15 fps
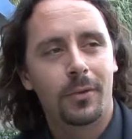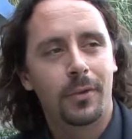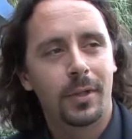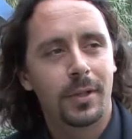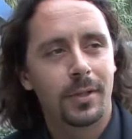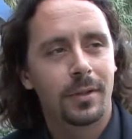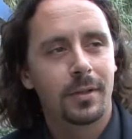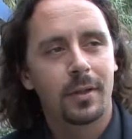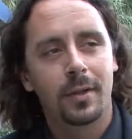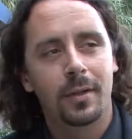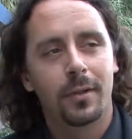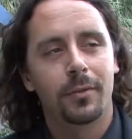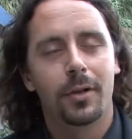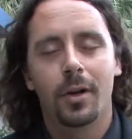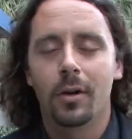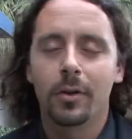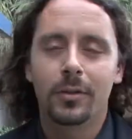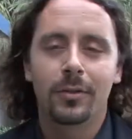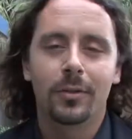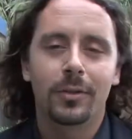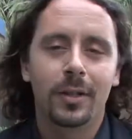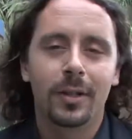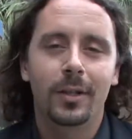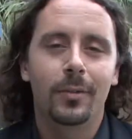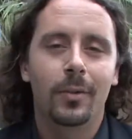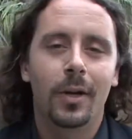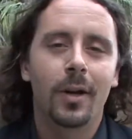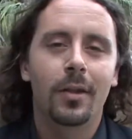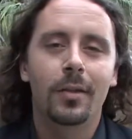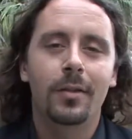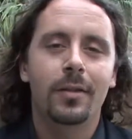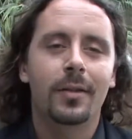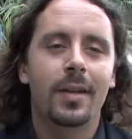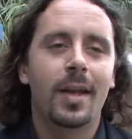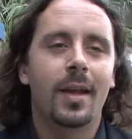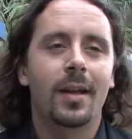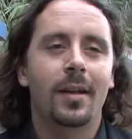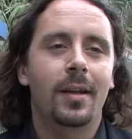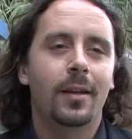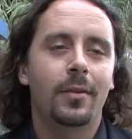re the rehearsal dinner, but other than that,